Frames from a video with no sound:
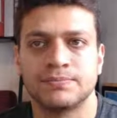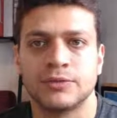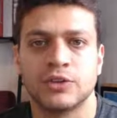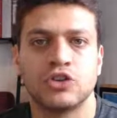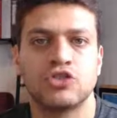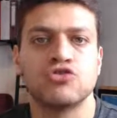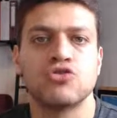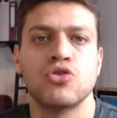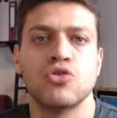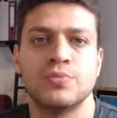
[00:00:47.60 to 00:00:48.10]

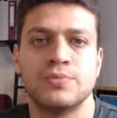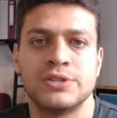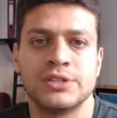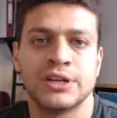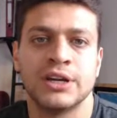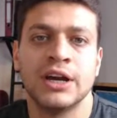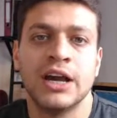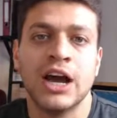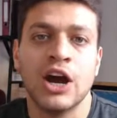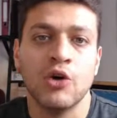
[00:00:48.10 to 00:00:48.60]
groups.
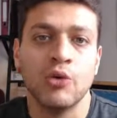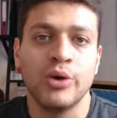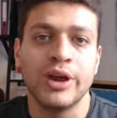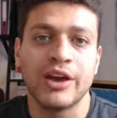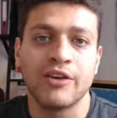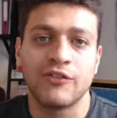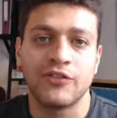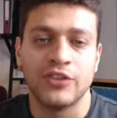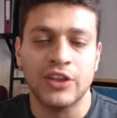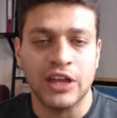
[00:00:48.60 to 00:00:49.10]
We
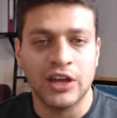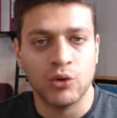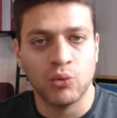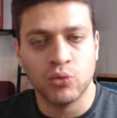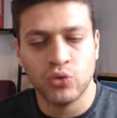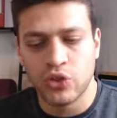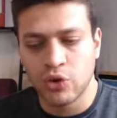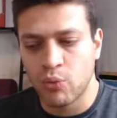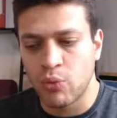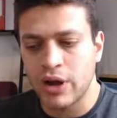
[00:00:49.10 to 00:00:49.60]
have
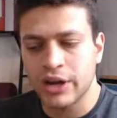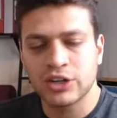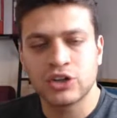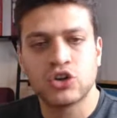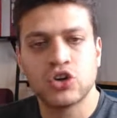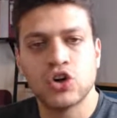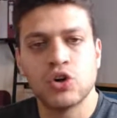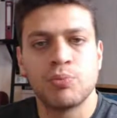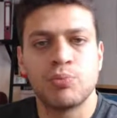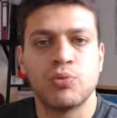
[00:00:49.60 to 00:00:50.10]
the one
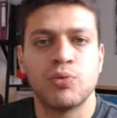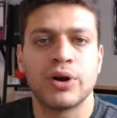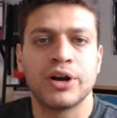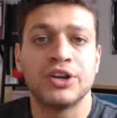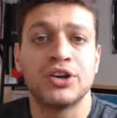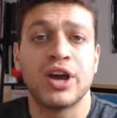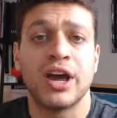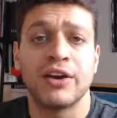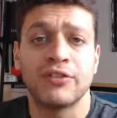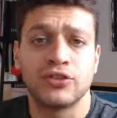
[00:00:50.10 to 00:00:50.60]
group where
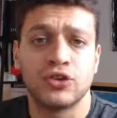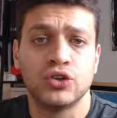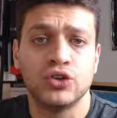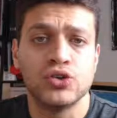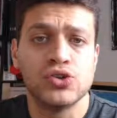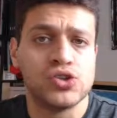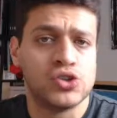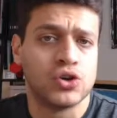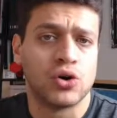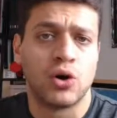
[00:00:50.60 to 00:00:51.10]
you have to
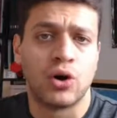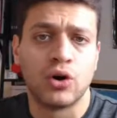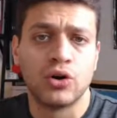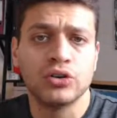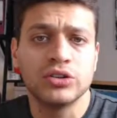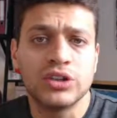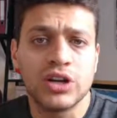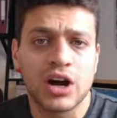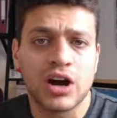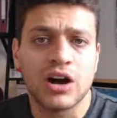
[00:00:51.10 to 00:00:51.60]
use your
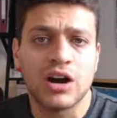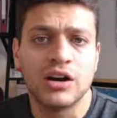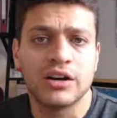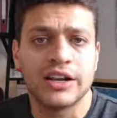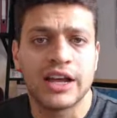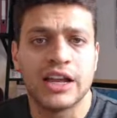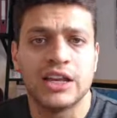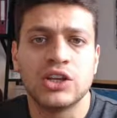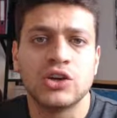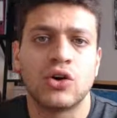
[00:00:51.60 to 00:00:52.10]
own card
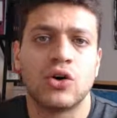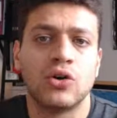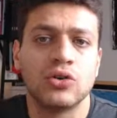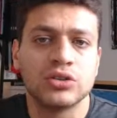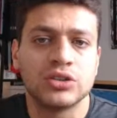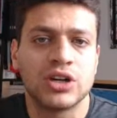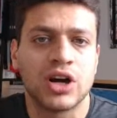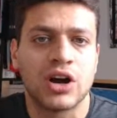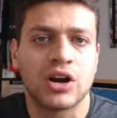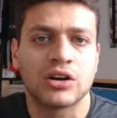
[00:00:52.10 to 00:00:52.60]
and your
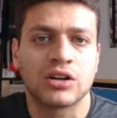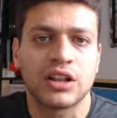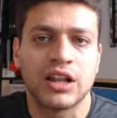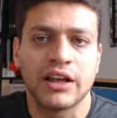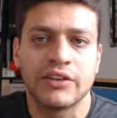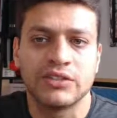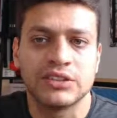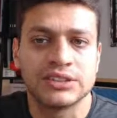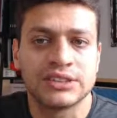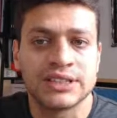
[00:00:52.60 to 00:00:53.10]
own card
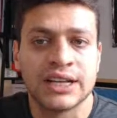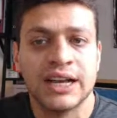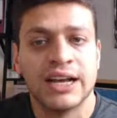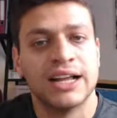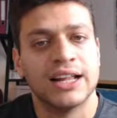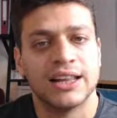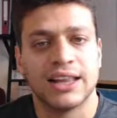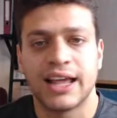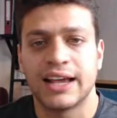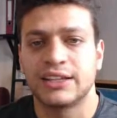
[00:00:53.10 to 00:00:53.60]
levels,
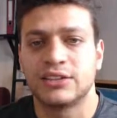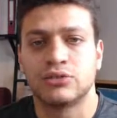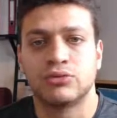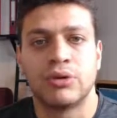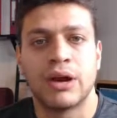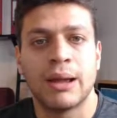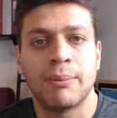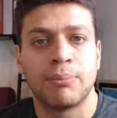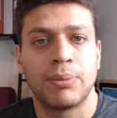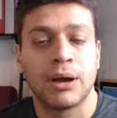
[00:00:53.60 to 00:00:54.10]
like the
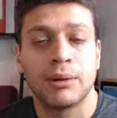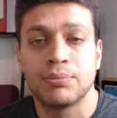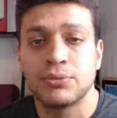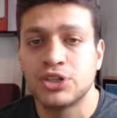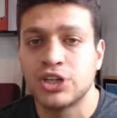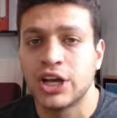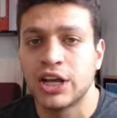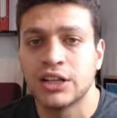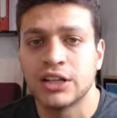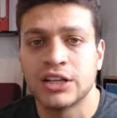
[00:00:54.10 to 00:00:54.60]
ramp up
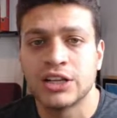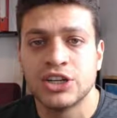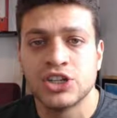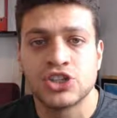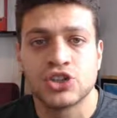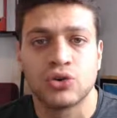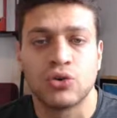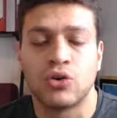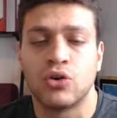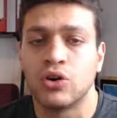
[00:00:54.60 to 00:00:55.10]

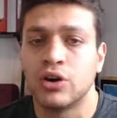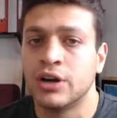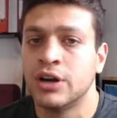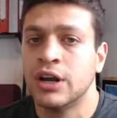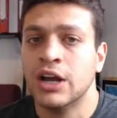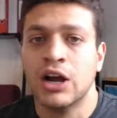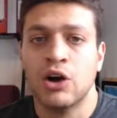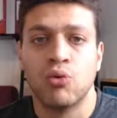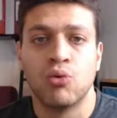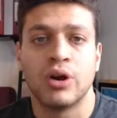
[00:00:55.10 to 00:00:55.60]
challenge or
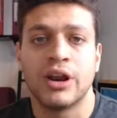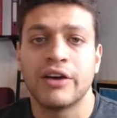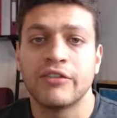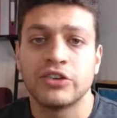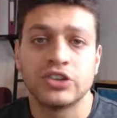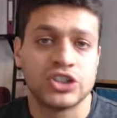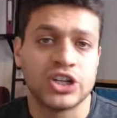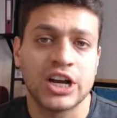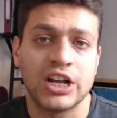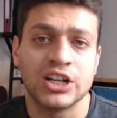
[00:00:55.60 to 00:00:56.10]

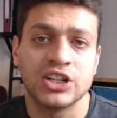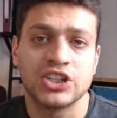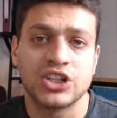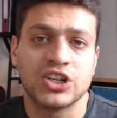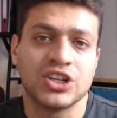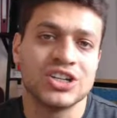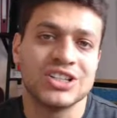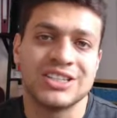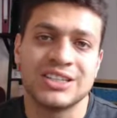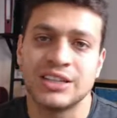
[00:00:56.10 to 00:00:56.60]
whatever challenge
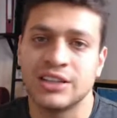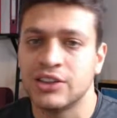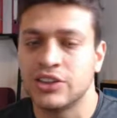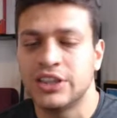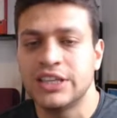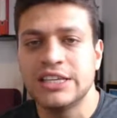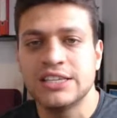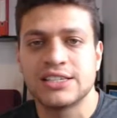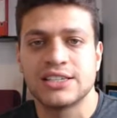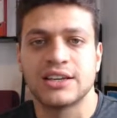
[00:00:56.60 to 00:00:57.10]
there is.
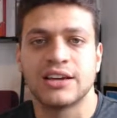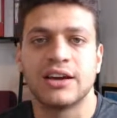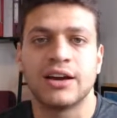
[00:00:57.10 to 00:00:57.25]
These